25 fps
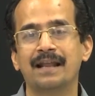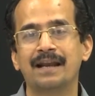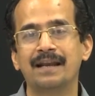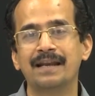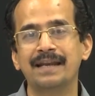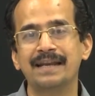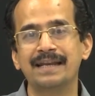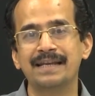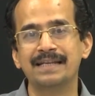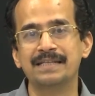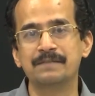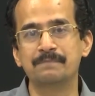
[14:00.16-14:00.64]

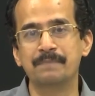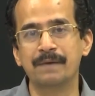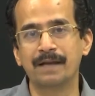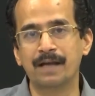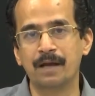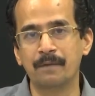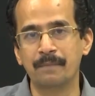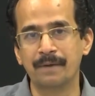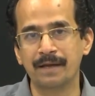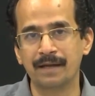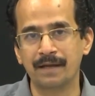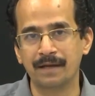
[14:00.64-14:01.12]

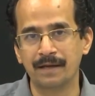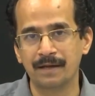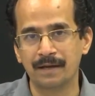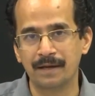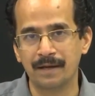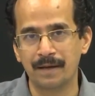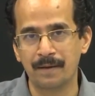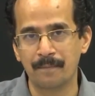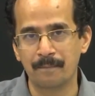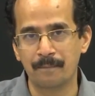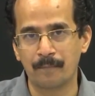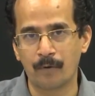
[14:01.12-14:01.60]
asset can
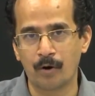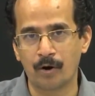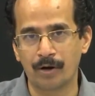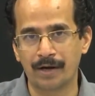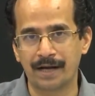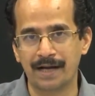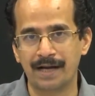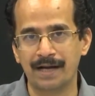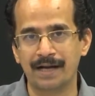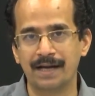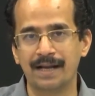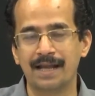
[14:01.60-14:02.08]
also
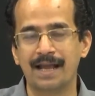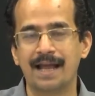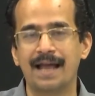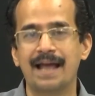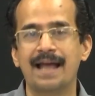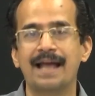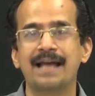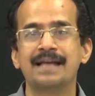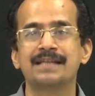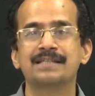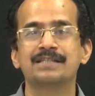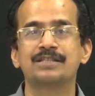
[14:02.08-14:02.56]
be
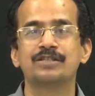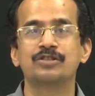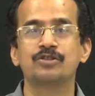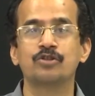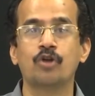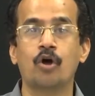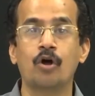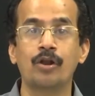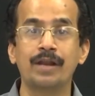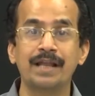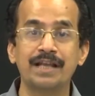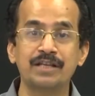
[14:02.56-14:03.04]
related to
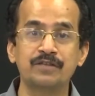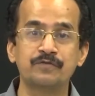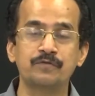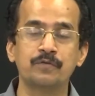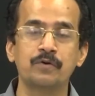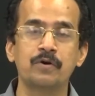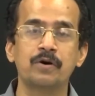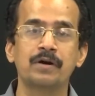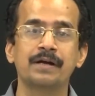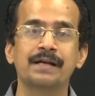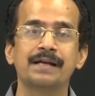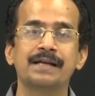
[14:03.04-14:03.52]
knowledge.
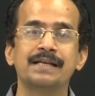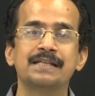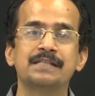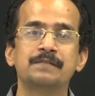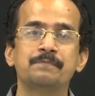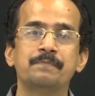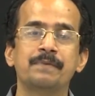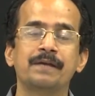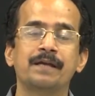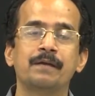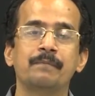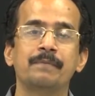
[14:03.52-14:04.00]

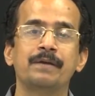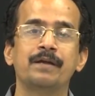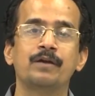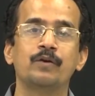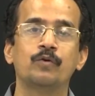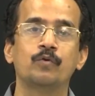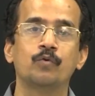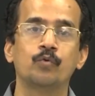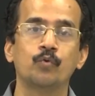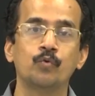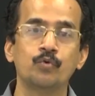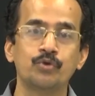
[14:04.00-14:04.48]
So, what
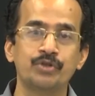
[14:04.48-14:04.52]
are the